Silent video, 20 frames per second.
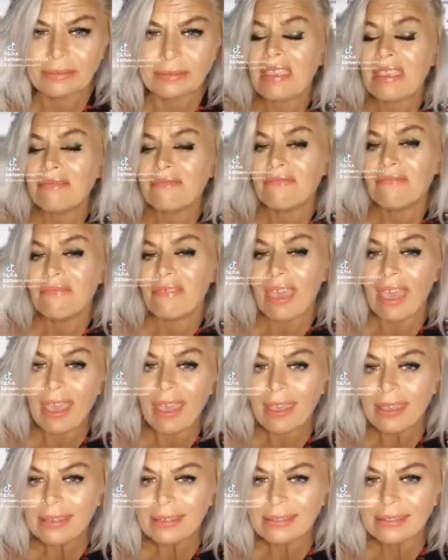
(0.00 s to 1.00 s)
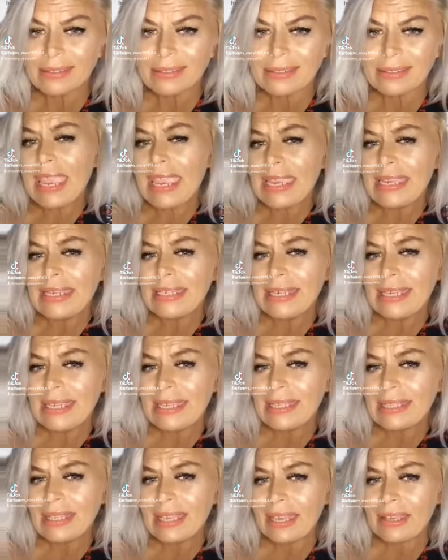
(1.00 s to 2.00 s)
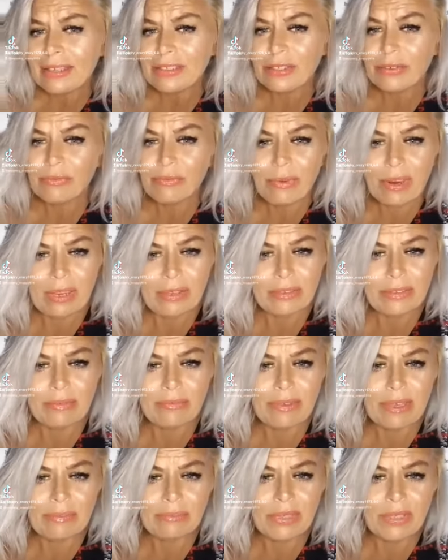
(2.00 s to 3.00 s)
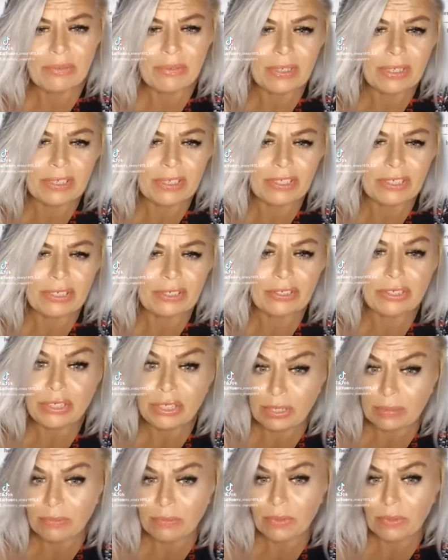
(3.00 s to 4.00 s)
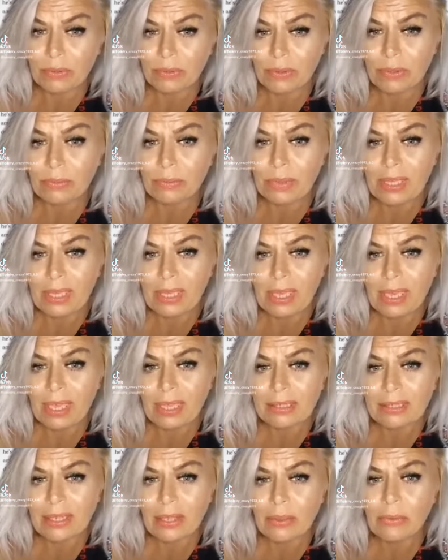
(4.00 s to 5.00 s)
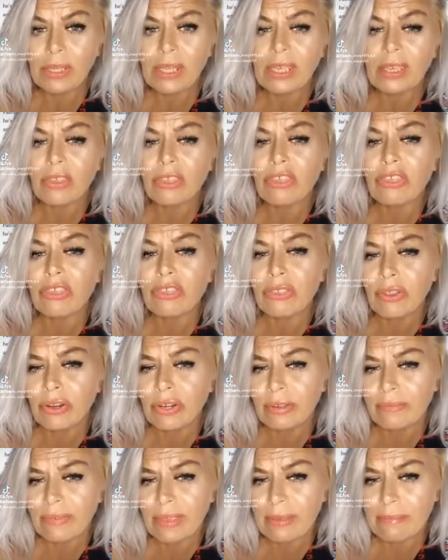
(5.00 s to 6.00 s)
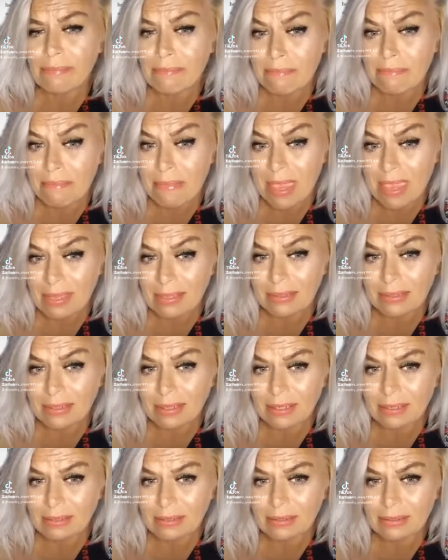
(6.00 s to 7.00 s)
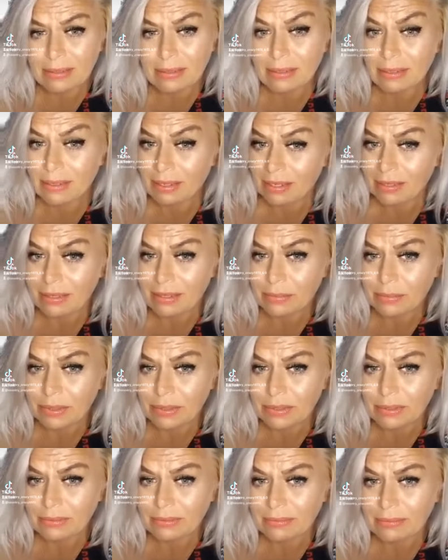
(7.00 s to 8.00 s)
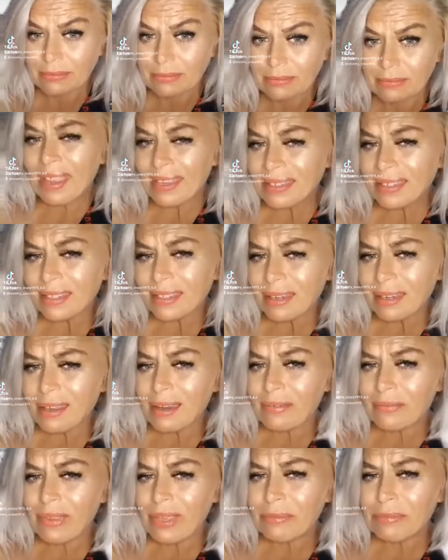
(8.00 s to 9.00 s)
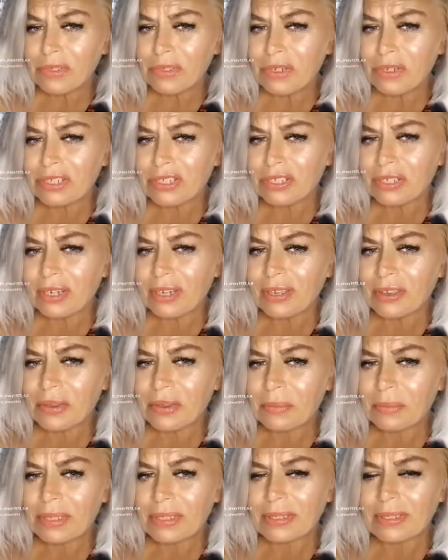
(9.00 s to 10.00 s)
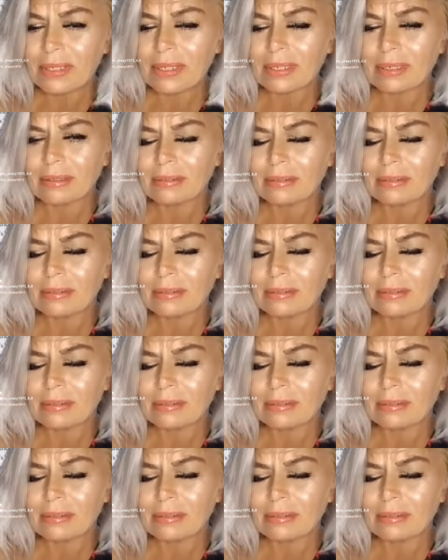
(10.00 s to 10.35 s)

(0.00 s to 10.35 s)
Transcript: In fact, 18,000 rounds of ammunition shipped through UPS, only 1/3 of it makes it to the customer. That's a lot of ammunition to go missing.